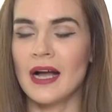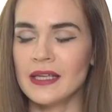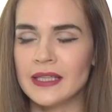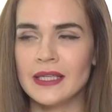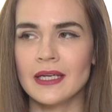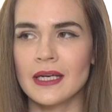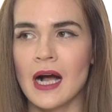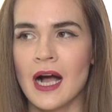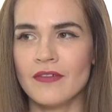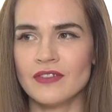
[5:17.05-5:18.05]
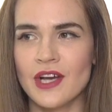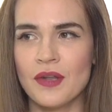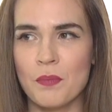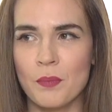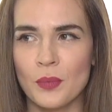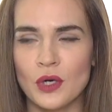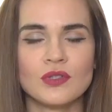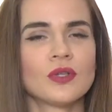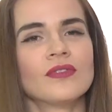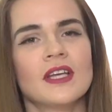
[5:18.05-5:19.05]
I think I've done
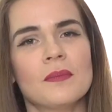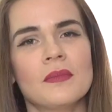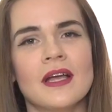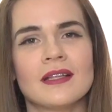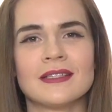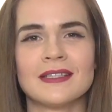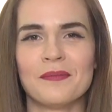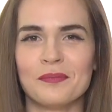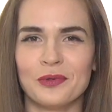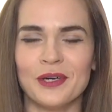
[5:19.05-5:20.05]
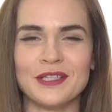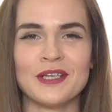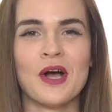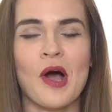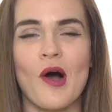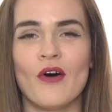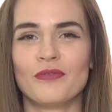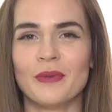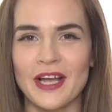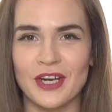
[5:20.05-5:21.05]
most of them at some points
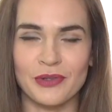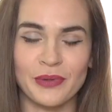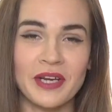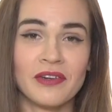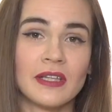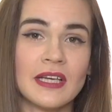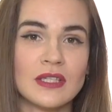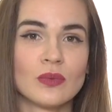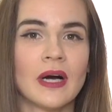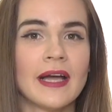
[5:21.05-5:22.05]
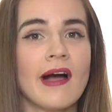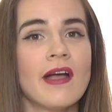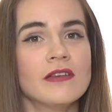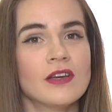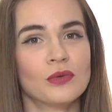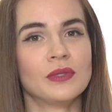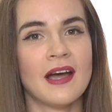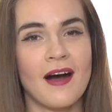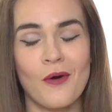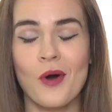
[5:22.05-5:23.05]
of my career. That's why I know
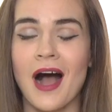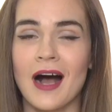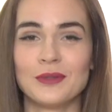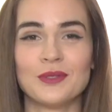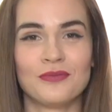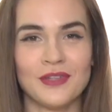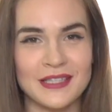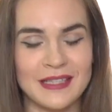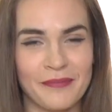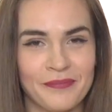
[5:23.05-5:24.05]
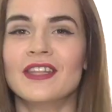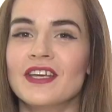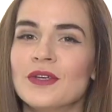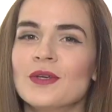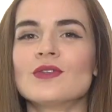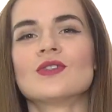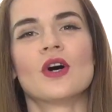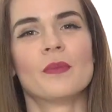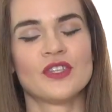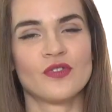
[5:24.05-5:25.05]
now how to fix them. Thank you
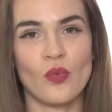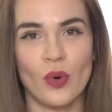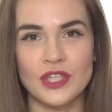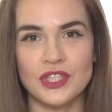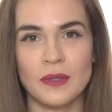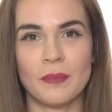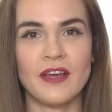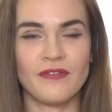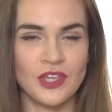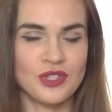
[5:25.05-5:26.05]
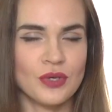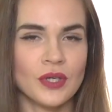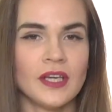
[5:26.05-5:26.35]
so much for watching my video.